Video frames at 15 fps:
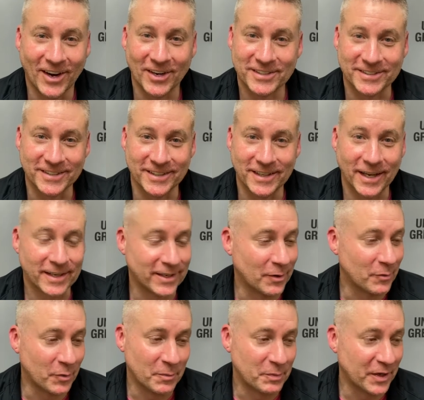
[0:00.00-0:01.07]
honestly. Like uh,
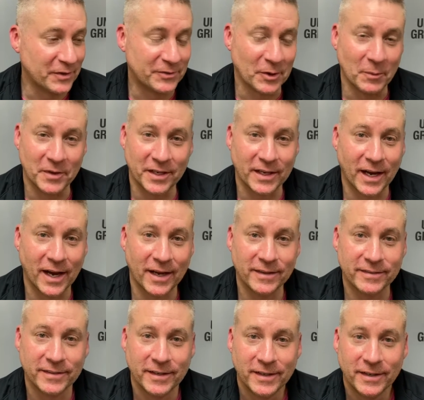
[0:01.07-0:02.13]
we played so many
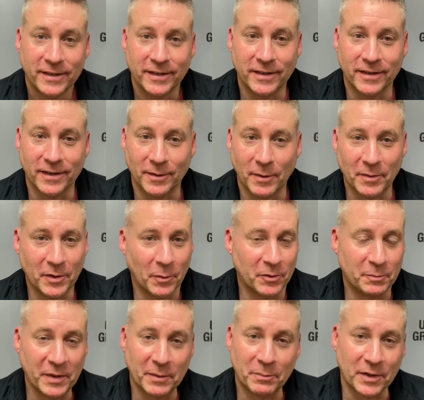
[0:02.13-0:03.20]
guys um, I mean, there was
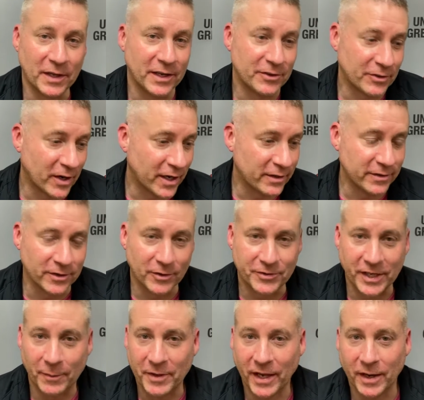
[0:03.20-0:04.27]
big plays, right? You know,
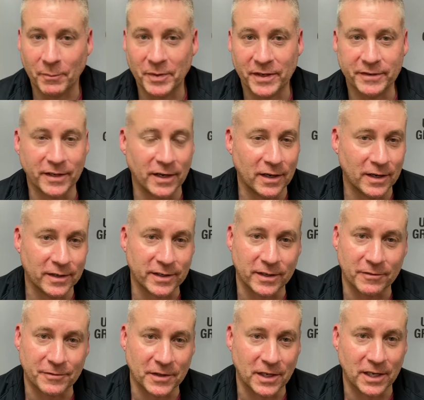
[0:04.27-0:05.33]
Temmie had a big dunk
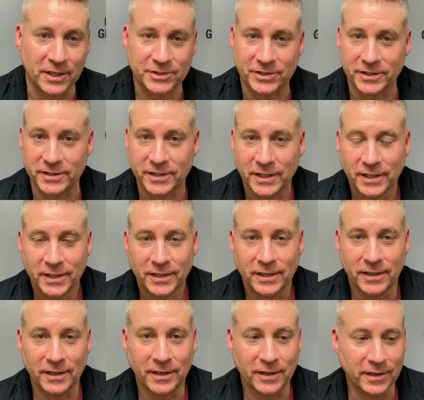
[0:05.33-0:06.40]
and a flush, and
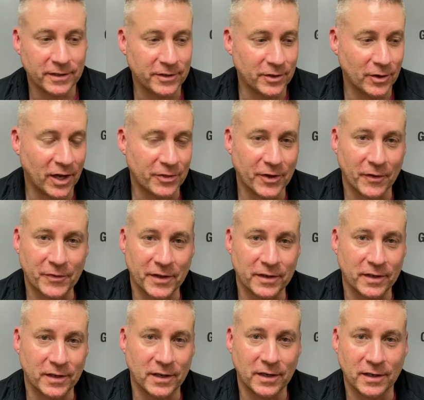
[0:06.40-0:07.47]
uh, you know, I thought
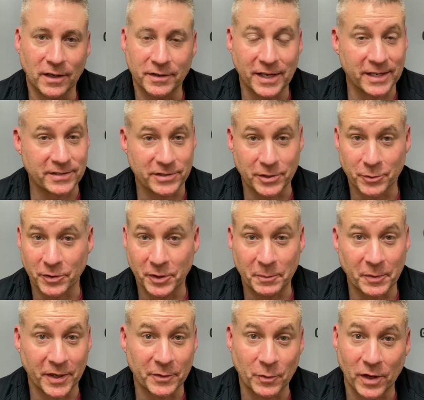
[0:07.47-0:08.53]
that uh, really
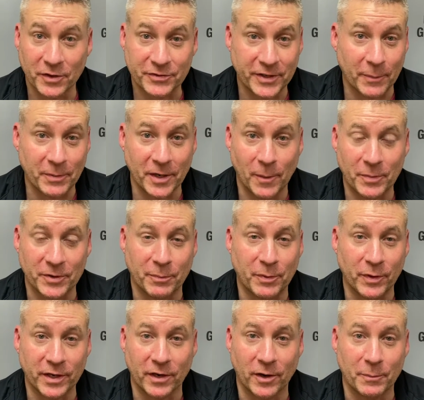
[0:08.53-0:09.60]
played well, stepping up at the
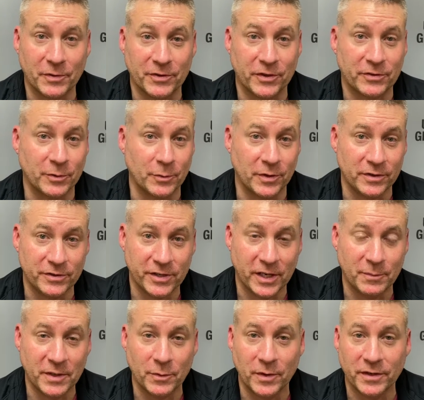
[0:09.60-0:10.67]
point guard position when
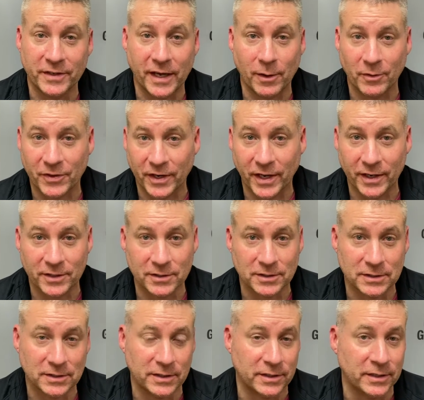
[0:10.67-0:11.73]
JB went down with an
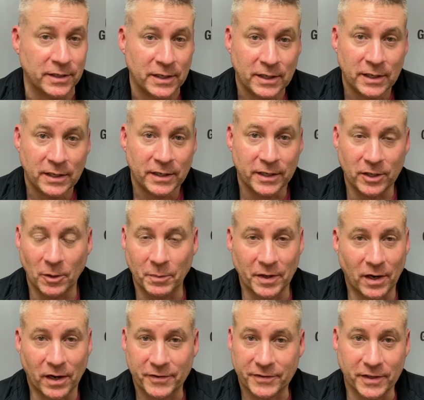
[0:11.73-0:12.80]
ankle, and you know, but
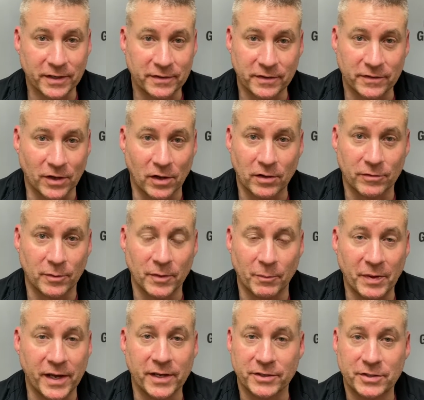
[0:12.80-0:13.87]
honestly, it's it's all of them. The
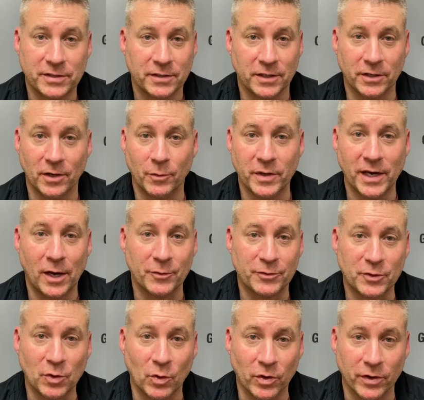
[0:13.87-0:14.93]
bench, you know, we
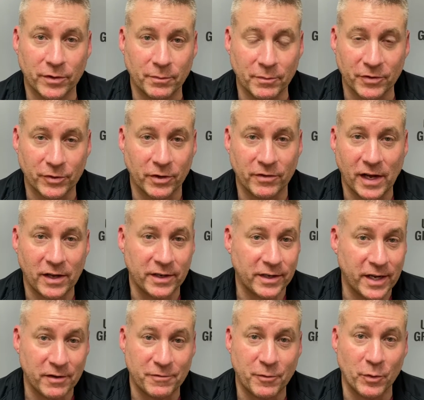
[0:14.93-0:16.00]
outscored Missouri Valley
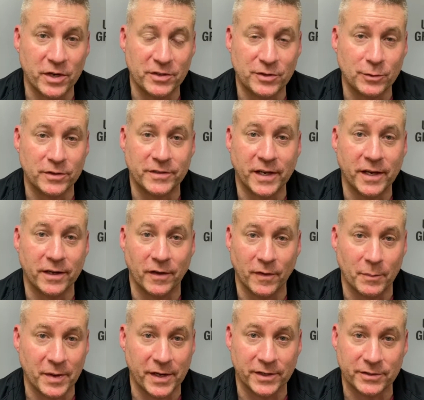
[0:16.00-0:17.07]
tonight, 42 to 10 on the
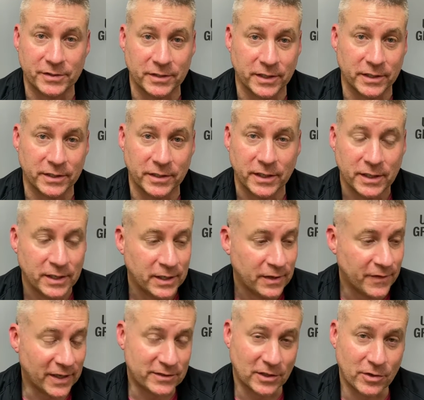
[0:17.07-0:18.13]
bench, and
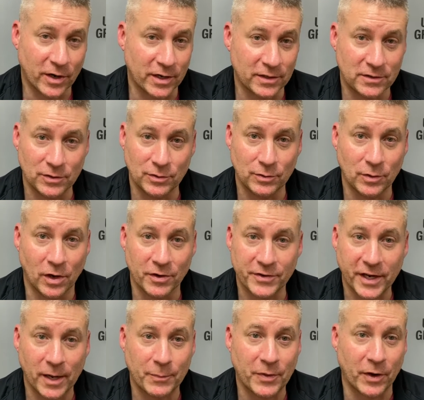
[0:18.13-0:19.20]
that's a credit to our
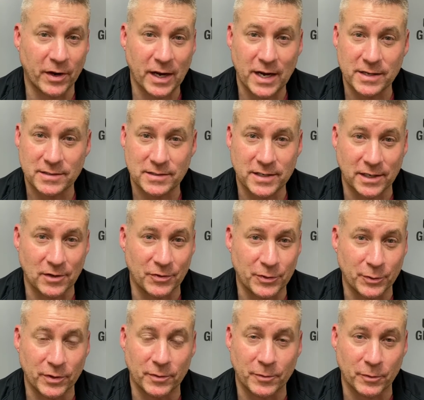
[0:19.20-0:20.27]
depth, our guys sticking
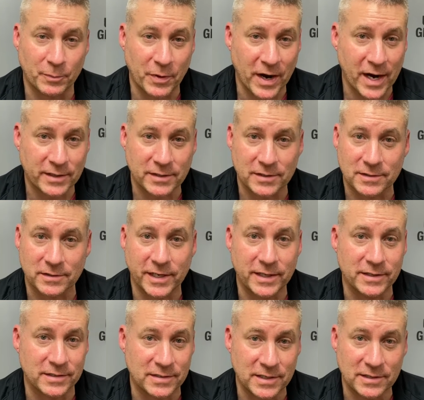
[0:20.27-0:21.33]
through it through practice late
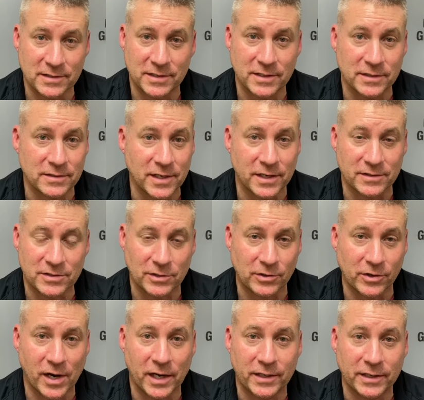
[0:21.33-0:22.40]
in the season, and, and still
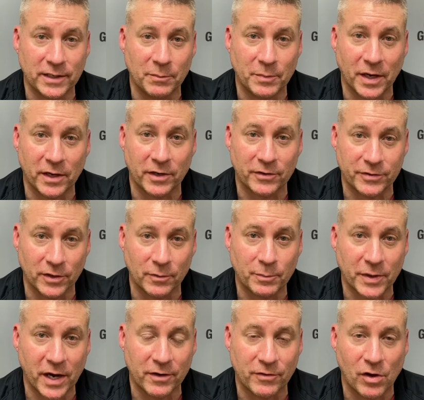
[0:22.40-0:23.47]
grinding to get better. So
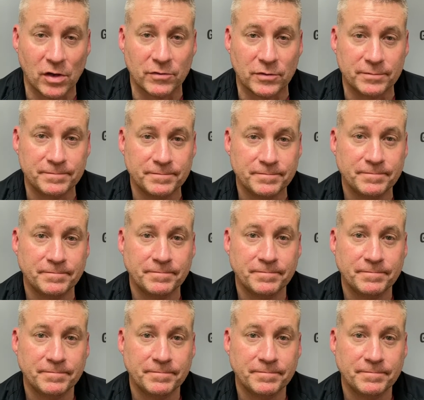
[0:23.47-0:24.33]
proud of all of them. All